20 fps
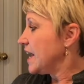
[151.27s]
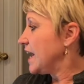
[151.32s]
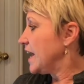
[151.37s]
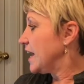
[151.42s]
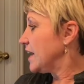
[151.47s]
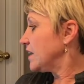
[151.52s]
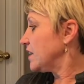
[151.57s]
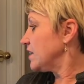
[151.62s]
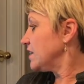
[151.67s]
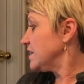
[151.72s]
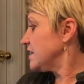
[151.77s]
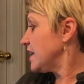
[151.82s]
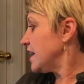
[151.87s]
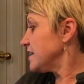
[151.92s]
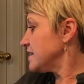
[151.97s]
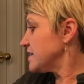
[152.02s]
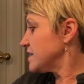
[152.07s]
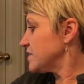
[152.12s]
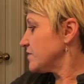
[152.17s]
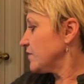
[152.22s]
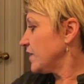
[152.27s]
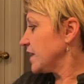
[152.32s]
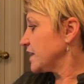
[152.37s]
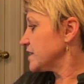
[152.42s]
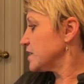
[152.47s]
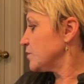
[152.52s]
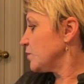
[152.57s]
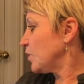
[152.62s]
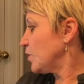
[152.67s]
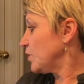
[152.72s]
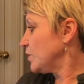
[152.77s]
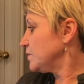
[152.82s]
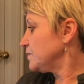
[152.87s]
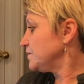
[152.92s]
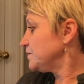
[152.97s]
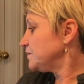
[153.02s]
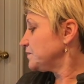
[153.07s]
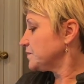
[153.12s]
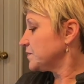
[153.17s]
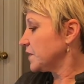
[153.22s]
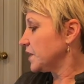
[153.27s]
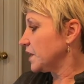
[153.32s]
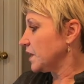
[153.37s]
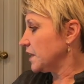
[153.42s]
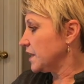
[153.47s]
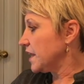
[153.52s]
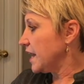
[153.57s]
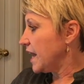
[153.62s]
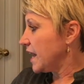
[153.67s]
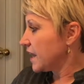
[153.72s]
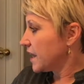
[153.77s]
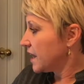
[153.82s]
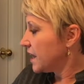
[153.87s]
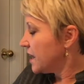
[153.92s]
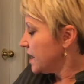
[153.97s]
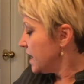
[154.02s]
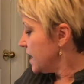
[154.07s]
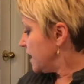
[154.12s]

and it has this flexible little neck,